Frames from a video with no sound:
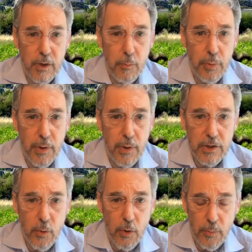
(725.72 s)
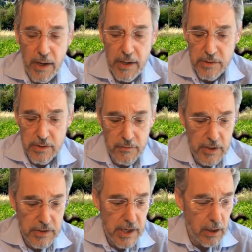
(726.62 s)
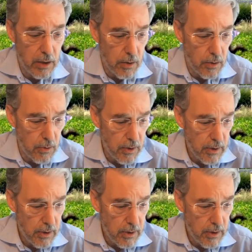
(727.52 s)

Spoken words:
plunging oil prices, if they stay low,